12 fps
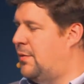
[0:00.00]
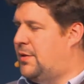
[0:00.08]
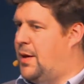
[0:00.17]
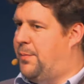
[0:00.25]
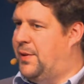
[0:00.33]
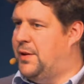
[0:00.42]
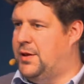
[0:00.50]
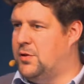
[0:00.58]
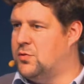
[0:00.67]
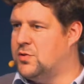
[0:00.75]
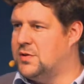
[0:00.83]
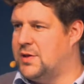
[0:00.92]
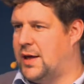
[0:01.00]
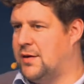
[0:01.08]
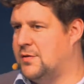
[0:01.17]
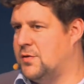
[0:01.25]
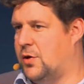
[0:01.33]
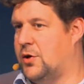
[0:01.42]
the ability to
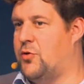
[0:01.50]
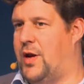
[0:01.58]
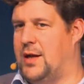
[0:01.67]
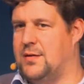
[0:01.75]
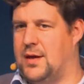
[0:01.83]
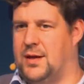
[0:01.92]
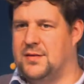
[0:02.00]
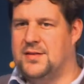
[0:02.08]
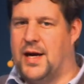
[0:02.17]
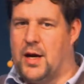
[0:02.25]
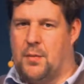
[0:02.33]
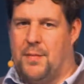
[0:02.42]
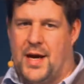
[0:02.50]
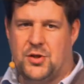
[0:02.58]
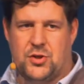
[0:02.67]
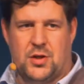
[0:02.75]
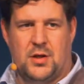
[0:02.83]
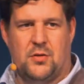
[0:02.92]
detect or create an entire
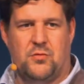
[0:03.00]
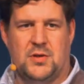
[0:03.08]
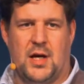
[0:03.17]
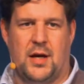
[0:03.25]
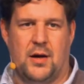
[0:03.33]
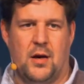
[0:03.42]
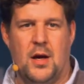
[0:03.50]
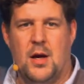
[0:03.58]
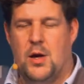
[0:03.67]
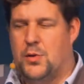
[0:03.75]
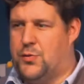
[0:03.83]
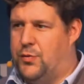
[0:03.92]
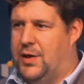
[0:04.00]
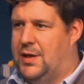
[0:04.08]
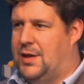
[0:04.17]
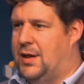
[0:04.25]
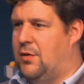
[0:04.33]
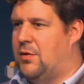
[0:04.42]
mesh, an entire
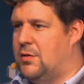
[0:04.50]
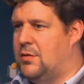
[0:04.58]
3D